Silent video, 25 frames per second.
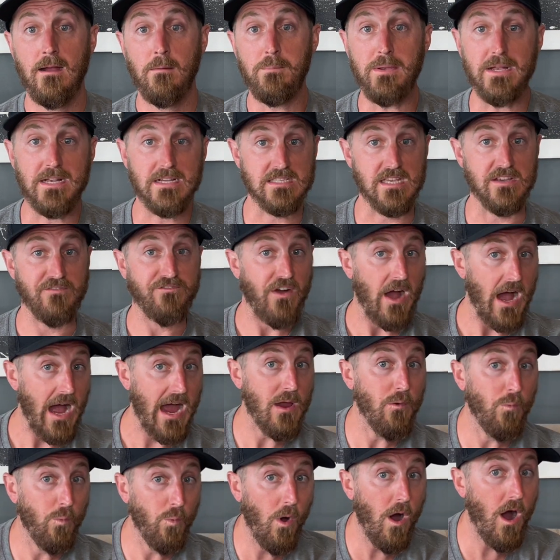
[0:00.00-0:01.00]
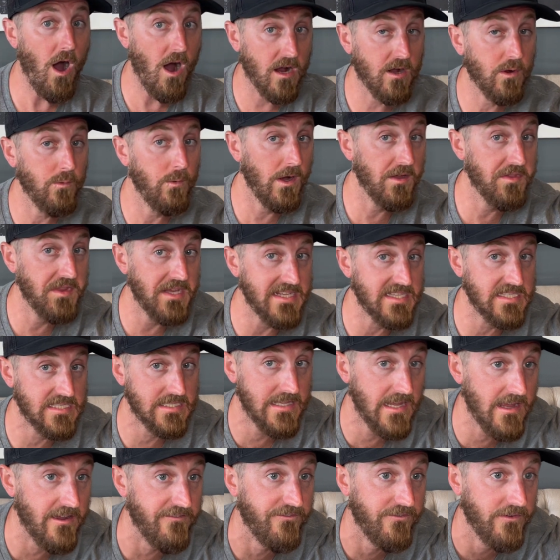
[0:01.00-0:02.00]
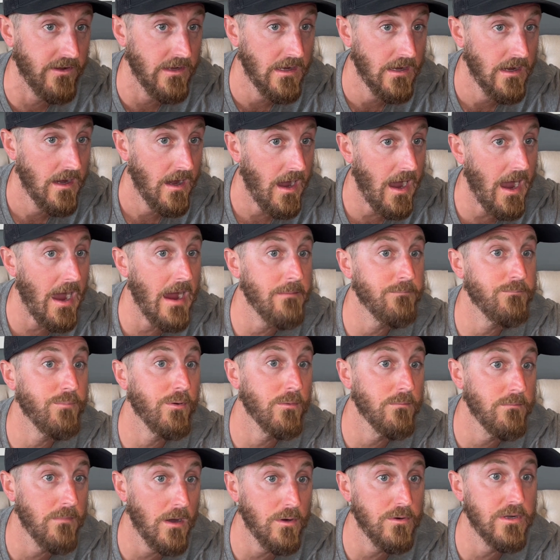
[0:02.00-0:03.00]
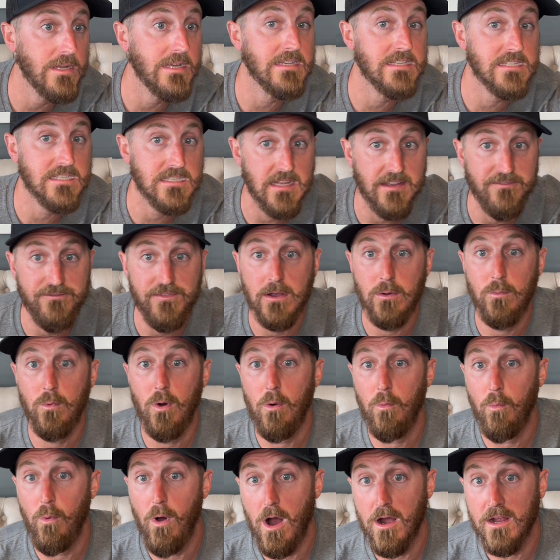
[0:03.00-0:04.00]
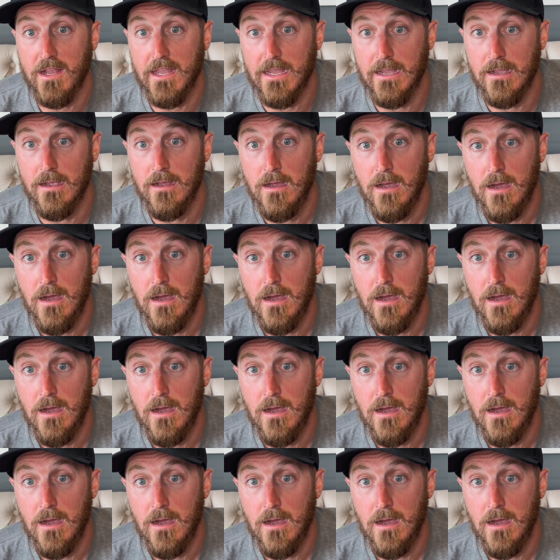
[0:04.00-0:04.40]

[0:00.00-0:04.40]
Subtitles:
Because if I walk while they sniff, I'm promoting sniffing while walking.